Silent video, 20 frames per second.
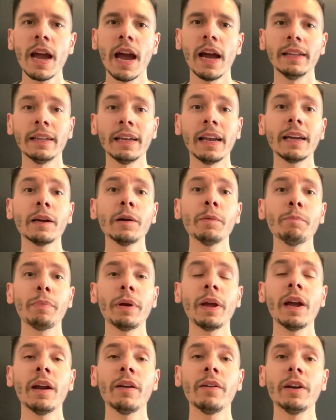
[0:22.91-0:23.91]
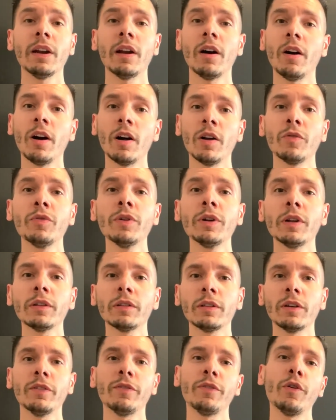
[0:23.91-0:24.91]
And then I compare it on
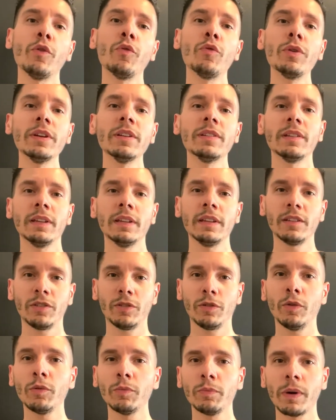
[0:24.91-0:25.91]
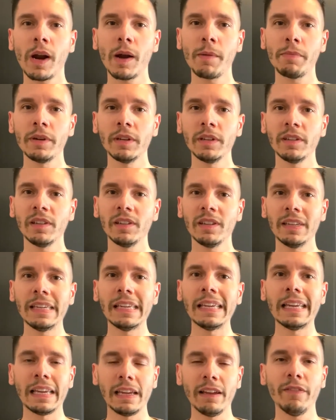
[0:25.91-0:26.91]
Realtor for recently sold properties to
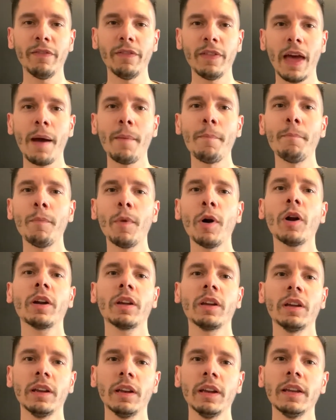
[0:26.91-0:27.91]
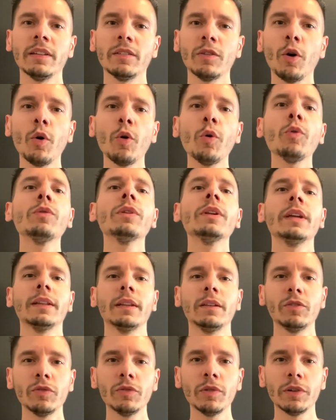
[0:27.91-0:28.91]
see if that market is holding at the
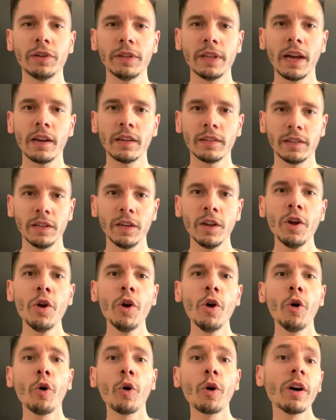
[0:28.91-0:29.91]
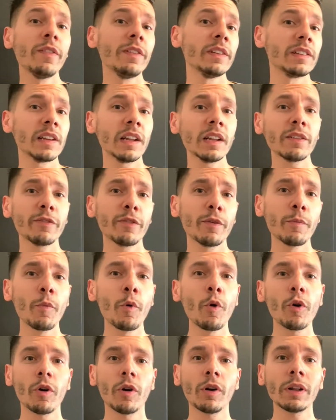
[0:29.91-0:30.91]
$200,000 or if it's selling for
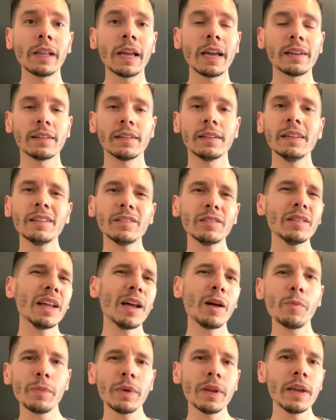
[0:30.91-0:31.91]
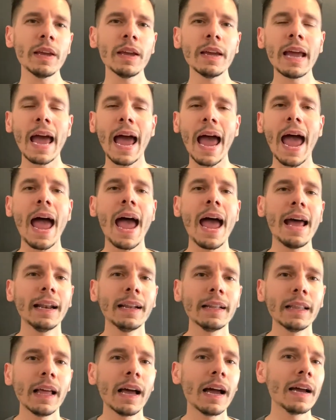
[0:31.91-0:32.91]
more or less. This will help me
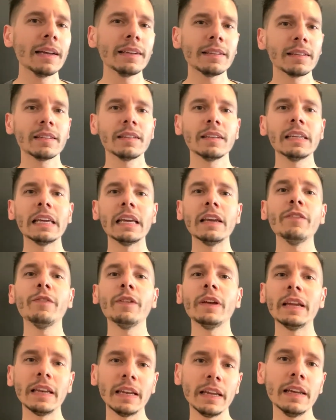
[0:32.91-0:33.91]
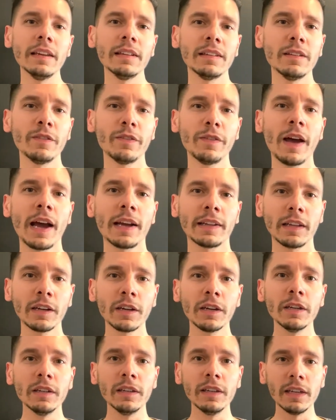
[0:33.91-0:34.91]
analyze to see if it is in fact a
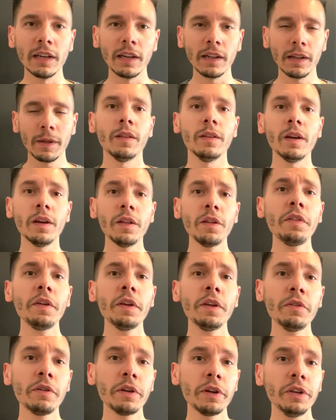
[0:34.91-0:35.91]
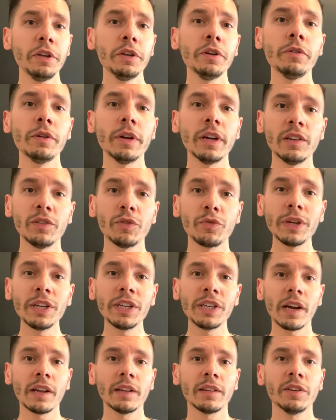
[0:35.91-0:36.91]
good deal. The other thing you can do is
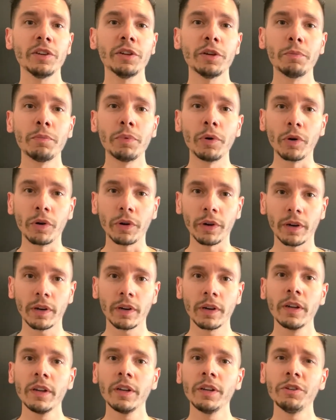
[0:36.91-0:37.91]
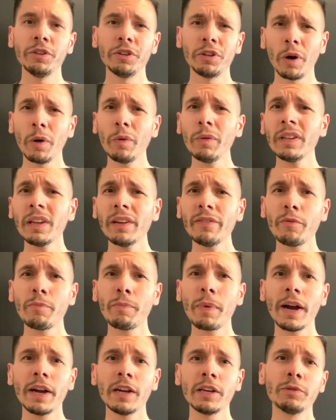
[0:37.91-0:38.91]
reach out to your broker. You should always have a
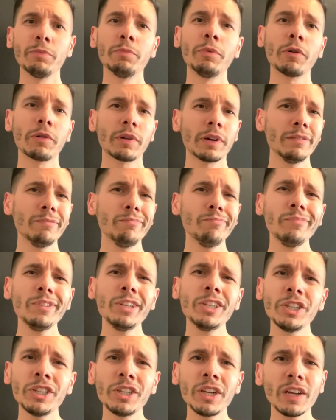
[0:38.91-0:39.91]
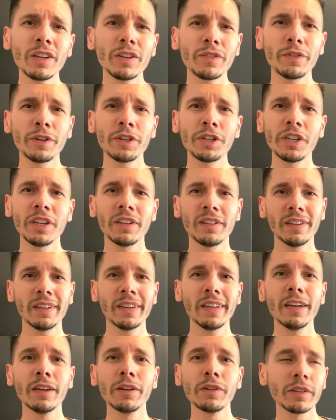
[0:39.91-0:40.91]
buyer's broker just for shits and
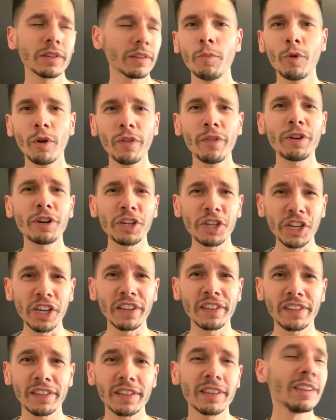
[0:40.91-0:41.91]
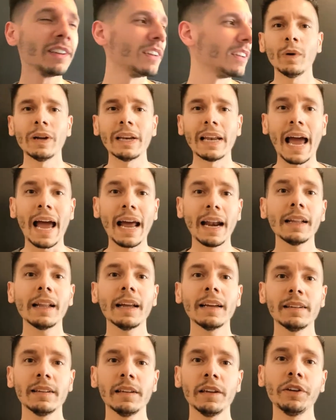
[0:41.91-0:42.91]
giggles, more for shits. When
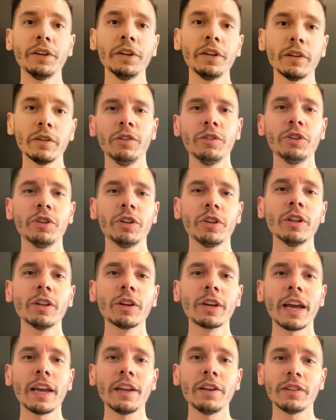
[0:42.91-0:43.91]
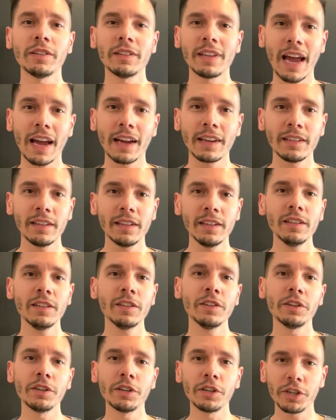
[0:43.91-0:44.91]
analyzing your deal, you should look at your
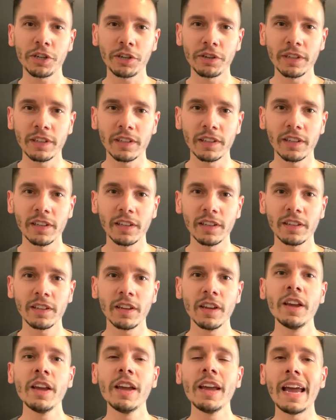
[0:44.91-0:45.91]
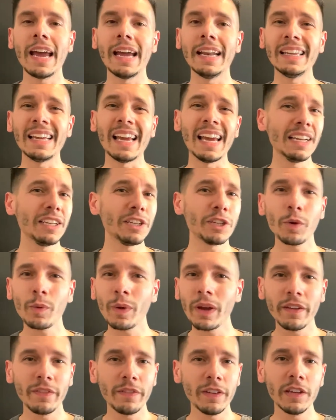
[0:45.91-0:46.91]
taxes, your insurances, any
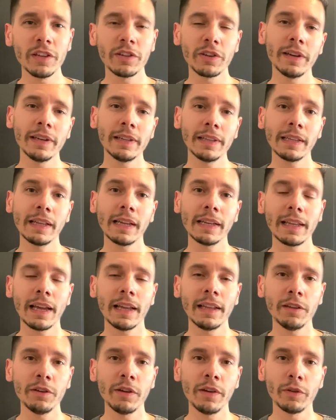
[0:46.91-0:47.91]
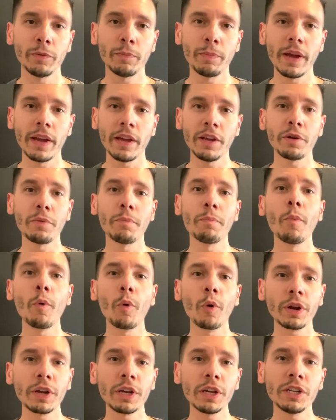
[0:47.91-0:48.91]
HOA fees or anything like that you have to pay, your
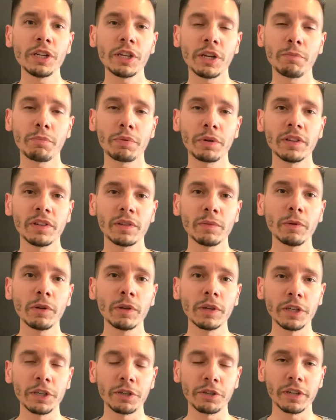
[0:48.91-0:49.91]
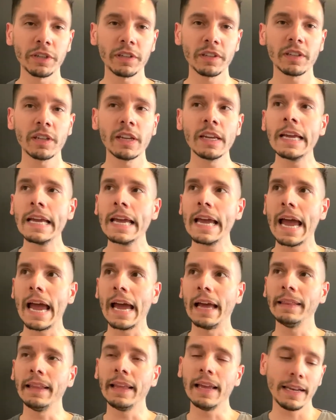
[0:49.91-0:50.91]
mortgage and principal interest,
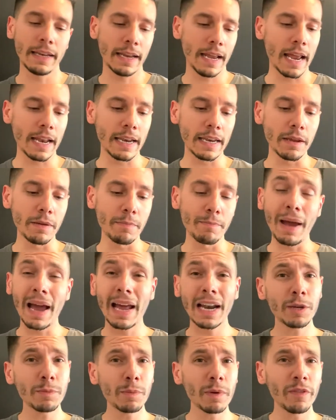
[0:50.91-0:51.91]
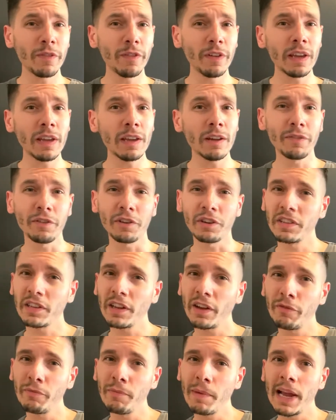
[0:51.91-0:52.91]
and then any management fee, if you're
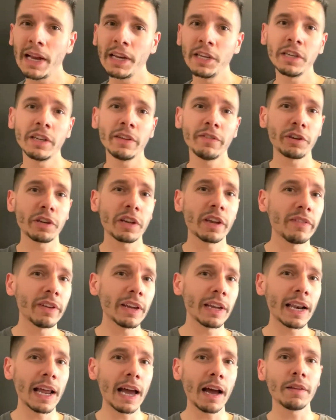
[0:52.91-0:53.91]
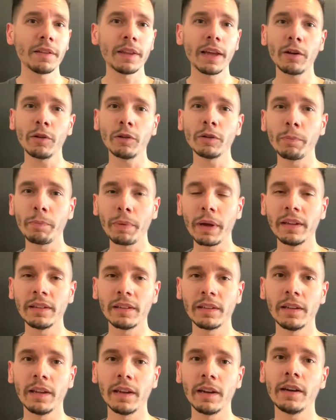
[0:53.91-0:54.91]
self-managing, if you're giving it out, that all depends
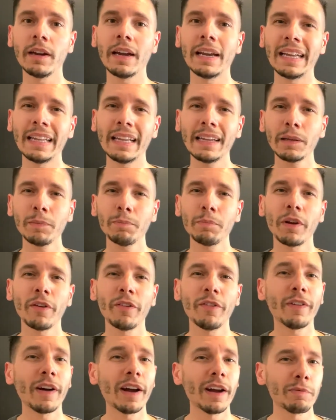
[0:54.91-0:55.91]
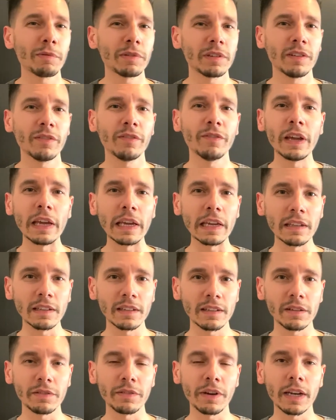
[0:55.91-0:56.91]
in there. And I like to put a 5%
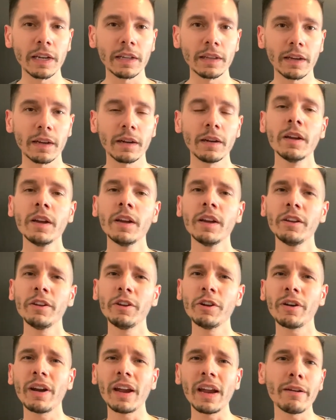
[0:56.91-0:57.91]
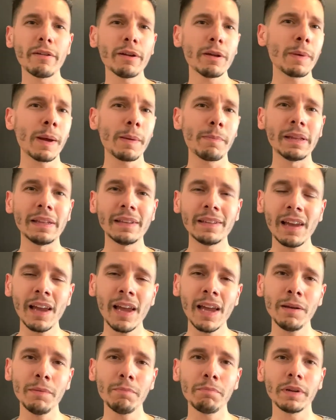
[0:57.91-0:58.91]
vacancy rate in there. Your area might be
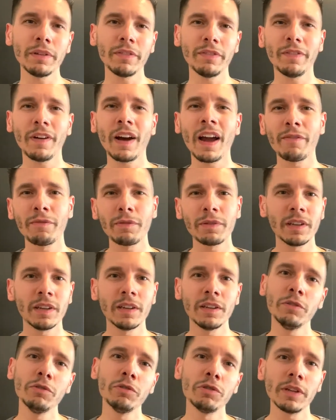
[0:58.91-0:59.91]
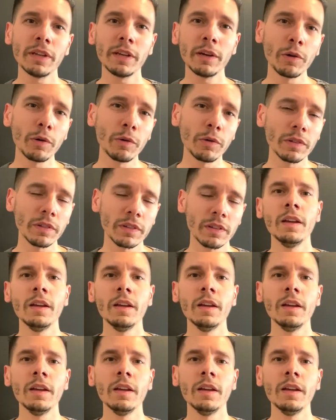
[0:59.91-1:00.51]
10, but 5% usually holds.